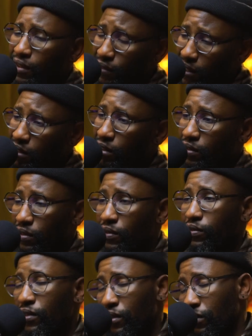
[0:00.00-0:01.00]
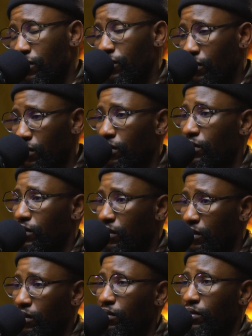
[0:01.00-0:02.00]
first of all,
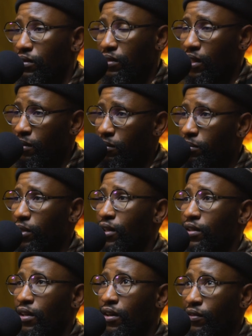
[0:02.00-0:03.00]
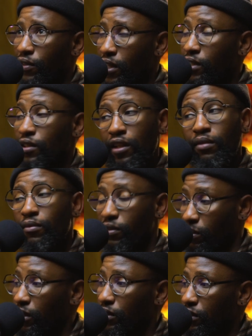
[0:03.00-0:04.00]
I'm part of a team
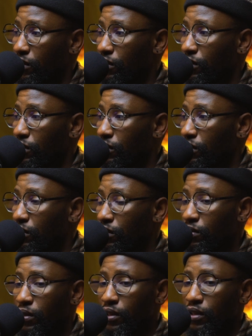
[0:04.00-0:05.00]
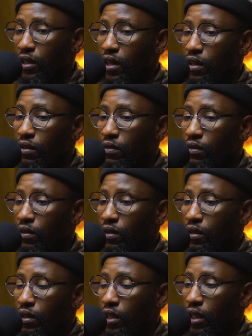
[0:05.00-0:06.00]
of pastors, which then
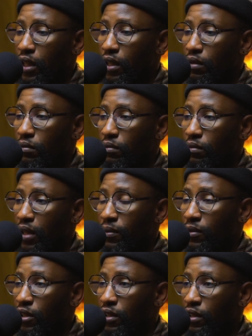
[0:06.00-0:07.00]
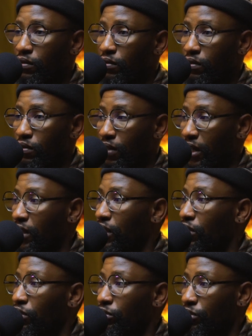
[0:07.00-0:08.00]
I'm not running
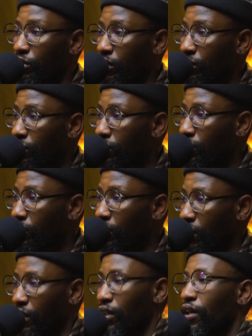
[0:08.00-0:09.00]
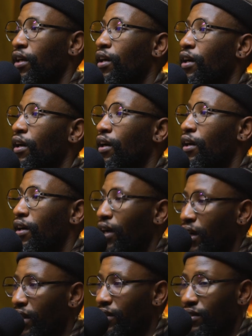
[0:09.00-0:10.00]
a whole church,
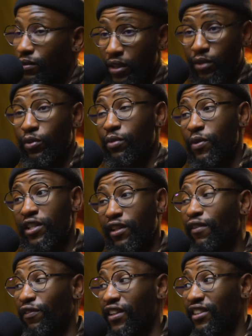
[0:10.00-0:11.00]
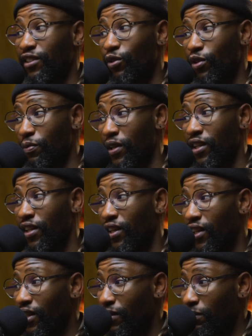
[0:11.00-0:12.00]
right? Which would be different. It would be
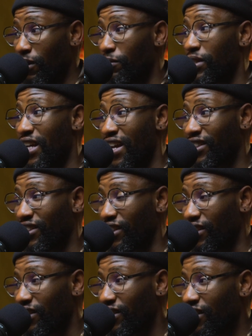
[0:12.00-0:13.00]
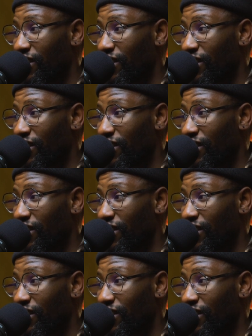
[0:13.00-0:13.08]
probably hectic.